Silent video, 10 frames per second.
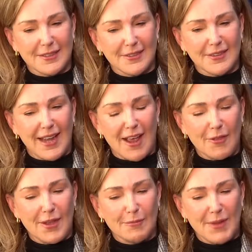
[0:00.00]
and how
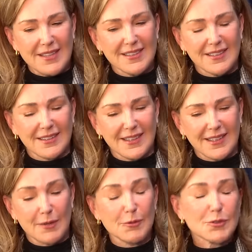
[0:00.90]
they
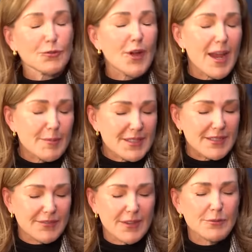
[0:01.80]
basically it was for
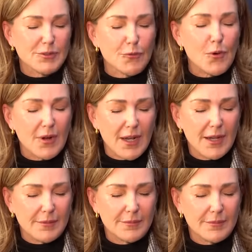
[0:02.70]
ABC it was for
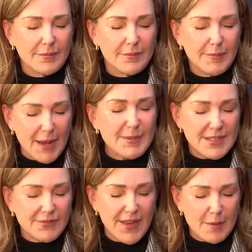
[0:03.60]
uh,
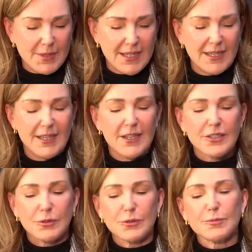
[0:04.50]
ABC Family.
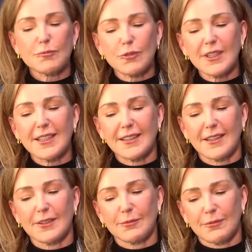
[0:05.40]
So it was really
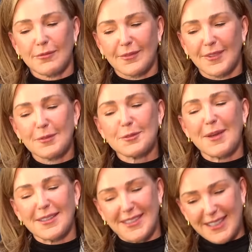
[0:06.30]
a it was
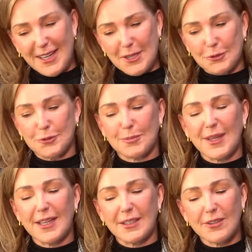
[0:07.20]
about teenagers,
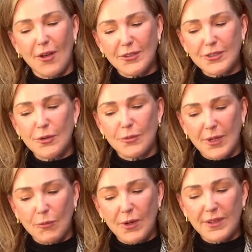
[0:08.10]
but it's also
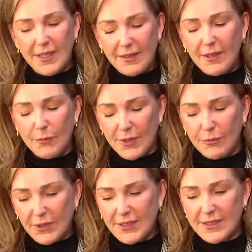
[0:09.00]
one thing that we
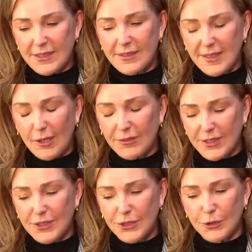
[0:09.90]
really delved
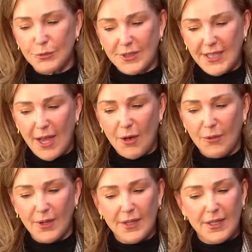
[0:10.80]
into was
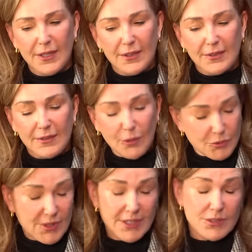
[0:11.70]
how
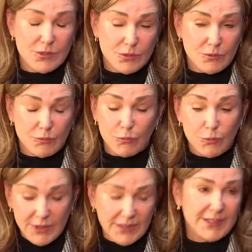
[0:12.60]
those kids
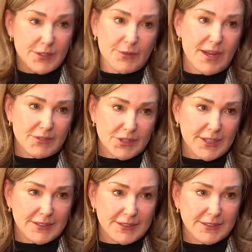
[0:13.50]
really don't have a
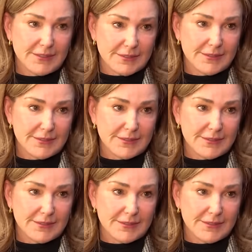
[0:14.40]
childhood.